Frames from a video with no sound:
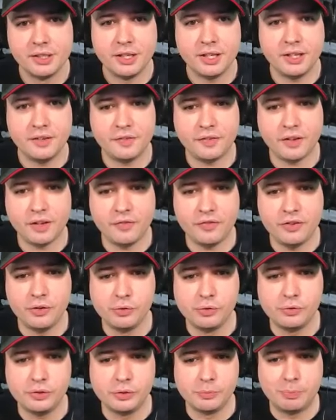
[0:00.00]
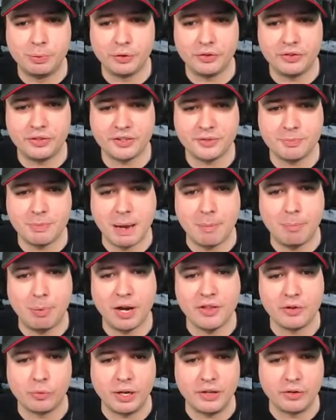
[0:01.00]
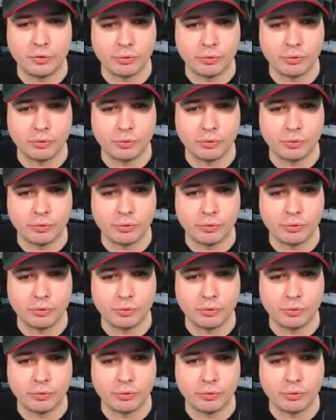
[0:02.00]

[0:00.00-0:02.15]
if you put this map. By the way, the